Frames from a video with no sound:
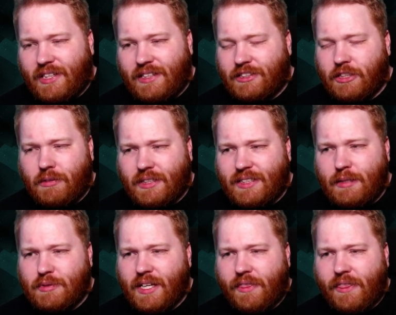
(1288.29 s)
So it
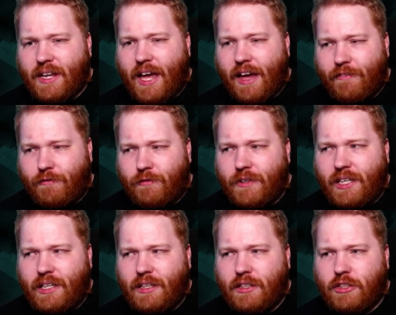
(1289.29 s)
seems like that
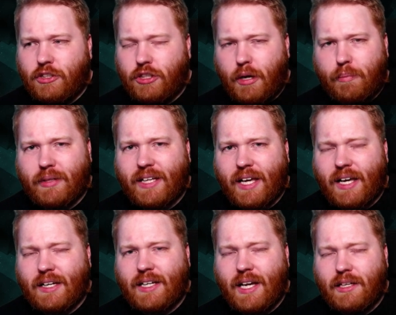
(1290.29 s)
every
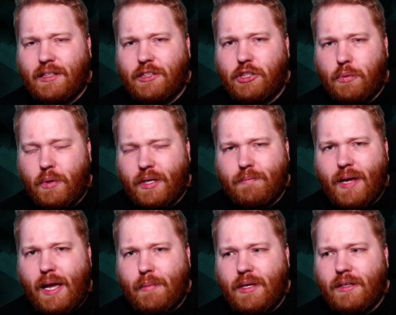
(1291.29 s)
doppelganger can do it,
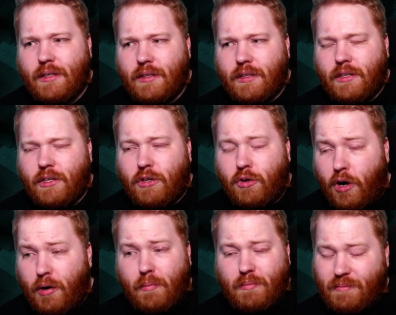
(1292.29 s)
maybe.
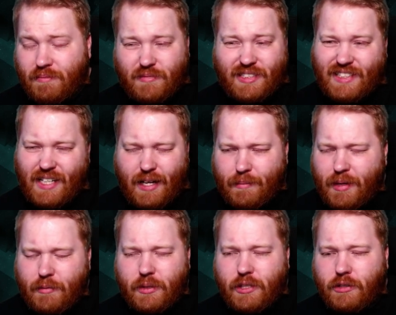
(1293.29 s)
Well, still, I
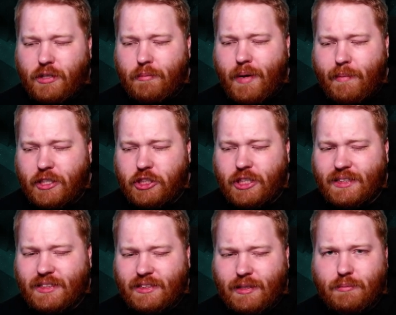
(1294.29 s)
mean, we don't know. Maybe
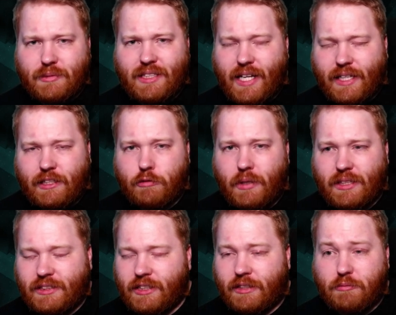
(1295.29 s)
just some selected
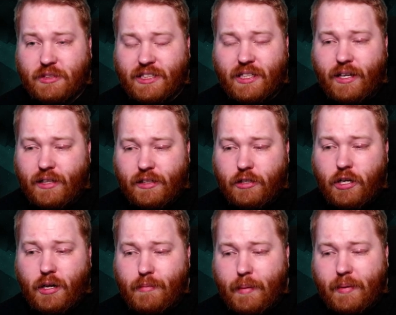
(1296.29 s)
ones. The little
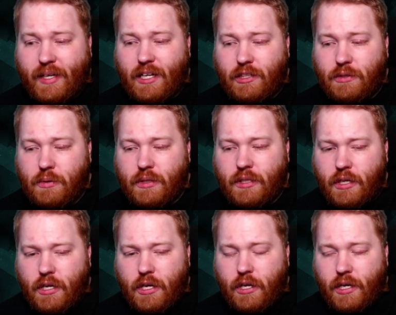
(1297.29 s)
girl maybe can do it.
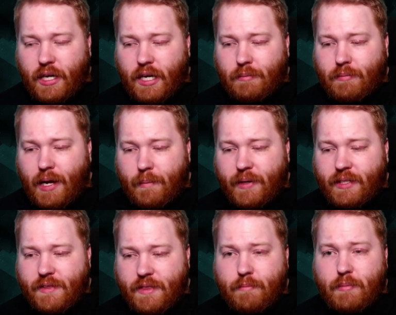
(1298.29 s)
And
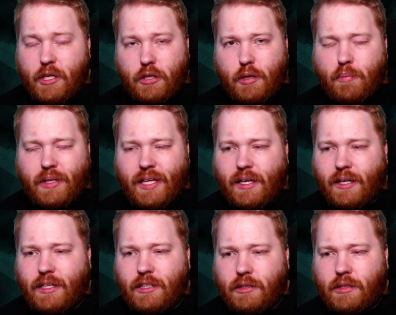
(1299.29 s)
maybe the Mio doppelganger
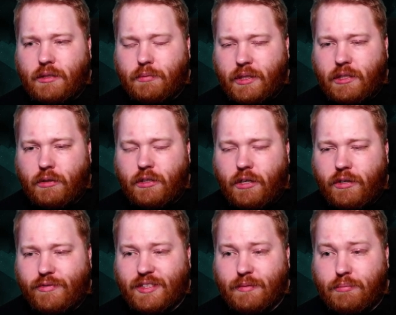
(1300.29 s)
can do it. We don't know
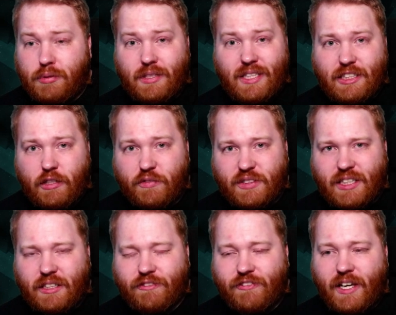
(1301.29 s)
if the police
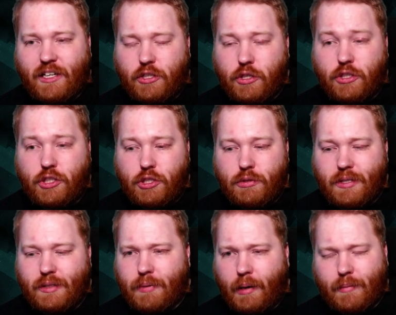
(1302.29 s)
officer fake could do
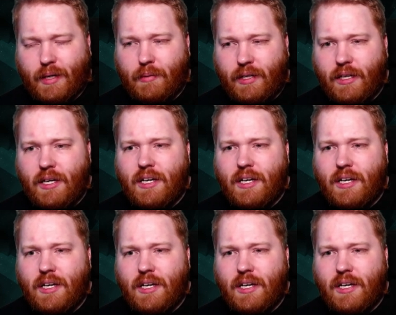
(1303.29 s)
it. But I mean,